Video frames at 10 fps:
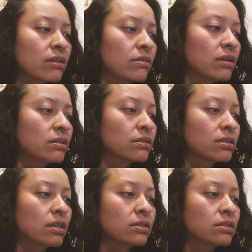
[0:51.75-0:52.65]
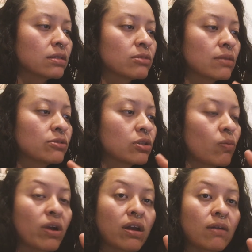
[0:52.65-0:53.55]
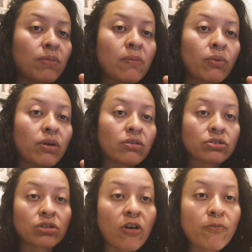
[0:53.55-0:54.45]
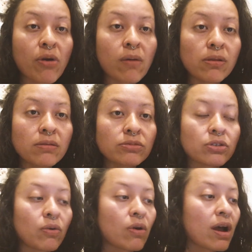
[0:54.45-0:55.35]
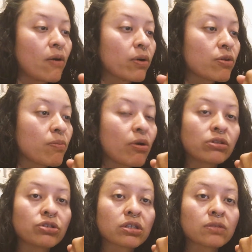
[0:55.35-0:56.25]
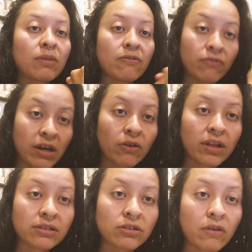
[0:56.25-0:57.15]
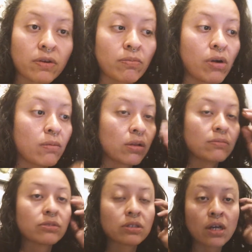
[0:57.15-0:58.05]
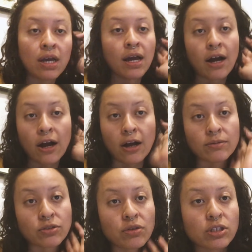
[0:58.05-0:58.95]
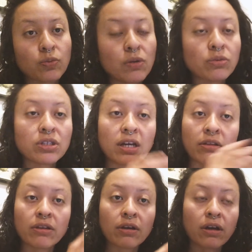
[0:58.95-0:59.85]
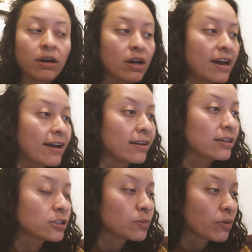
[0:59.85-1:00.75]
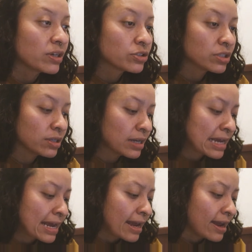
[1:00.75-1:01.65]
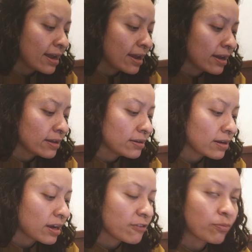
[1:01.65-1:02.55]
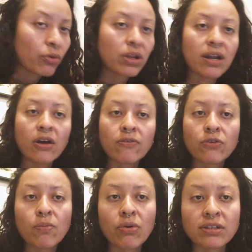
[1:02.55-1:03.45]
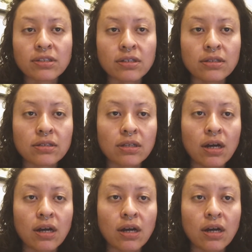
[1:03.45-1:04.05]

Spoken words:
at things and sometimes the way people either solve problems or how other projects may fail at solving problems. So this week we'll take a look at inspiration, and I've pointed out a few precedents